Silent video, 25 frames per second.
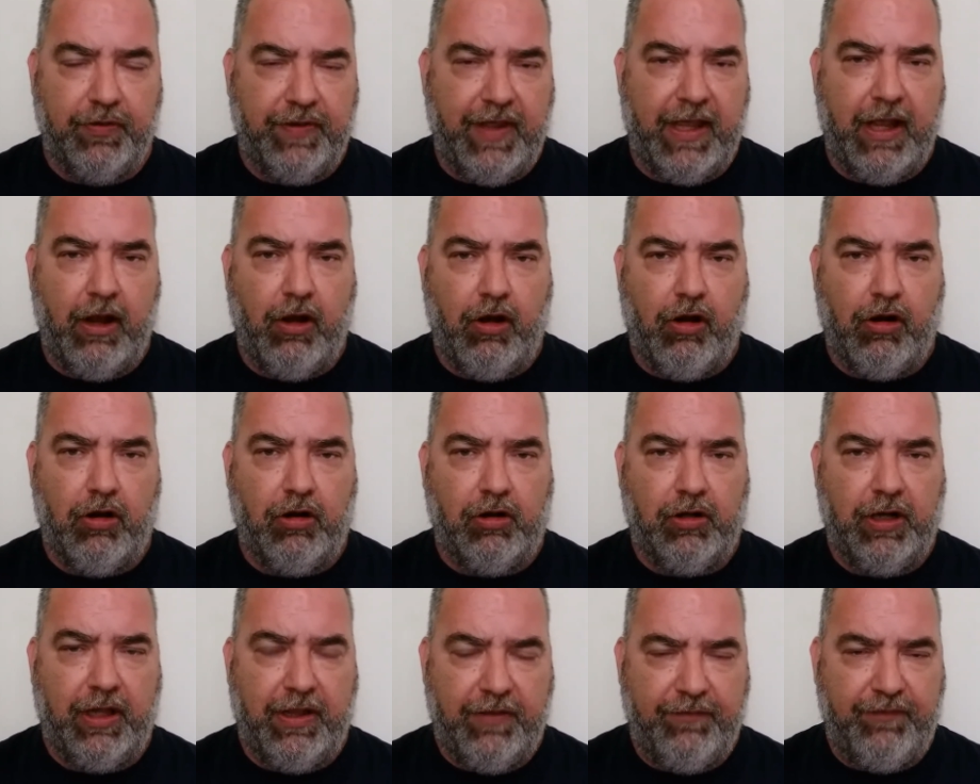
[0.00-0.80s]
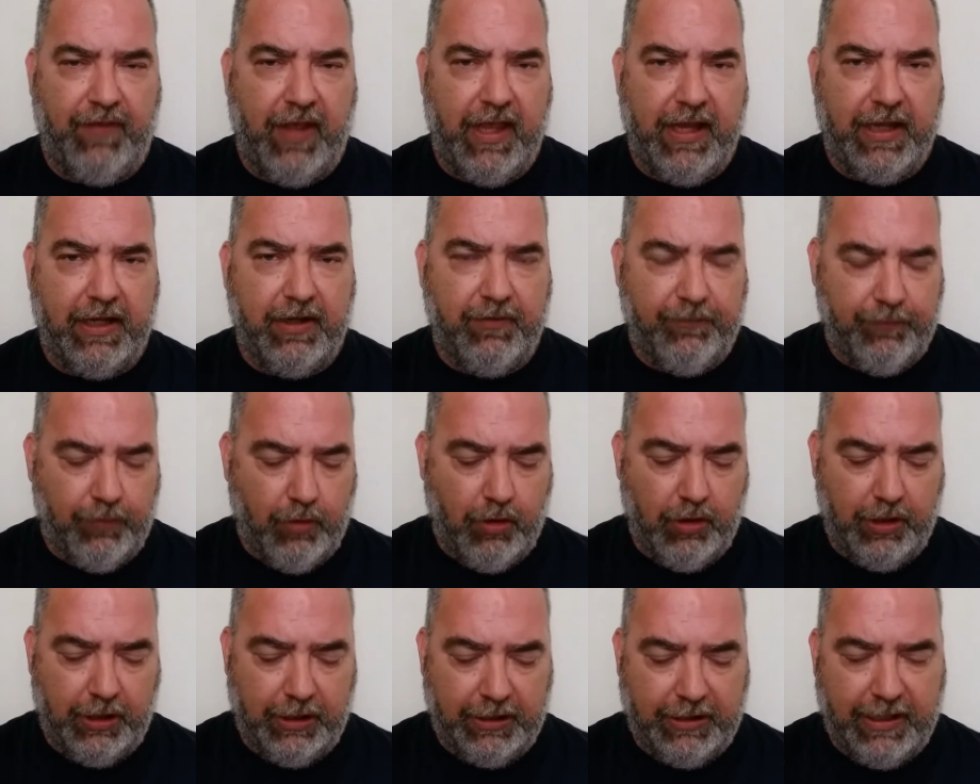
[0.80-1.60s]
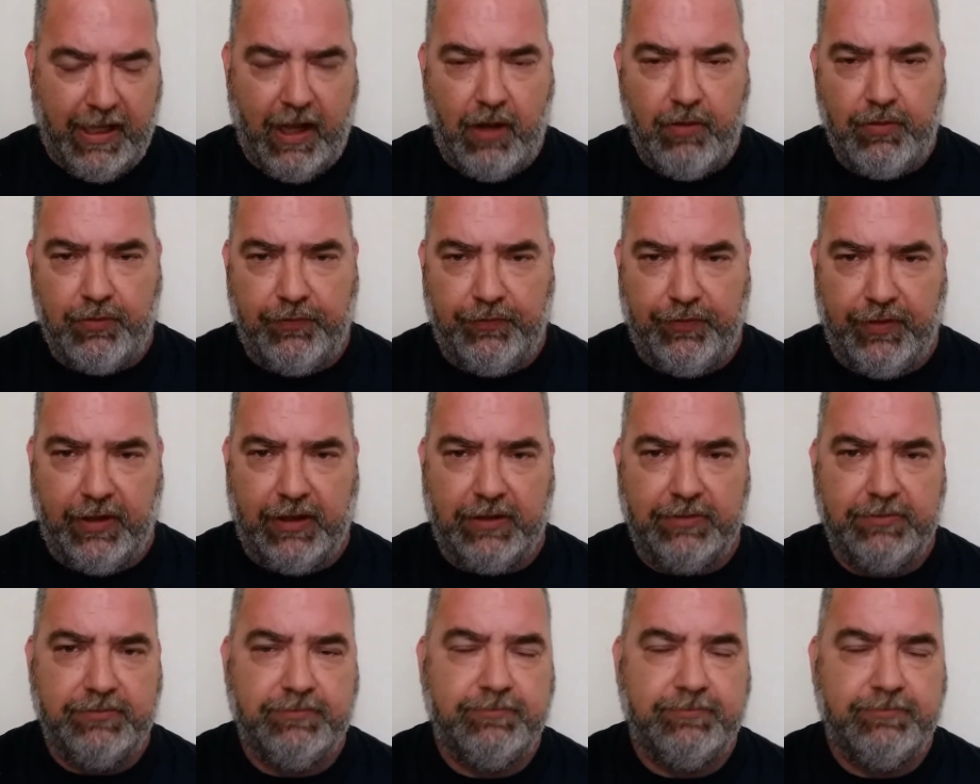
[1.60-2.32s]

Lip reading: They are a fake and a fraud and a counterfeit.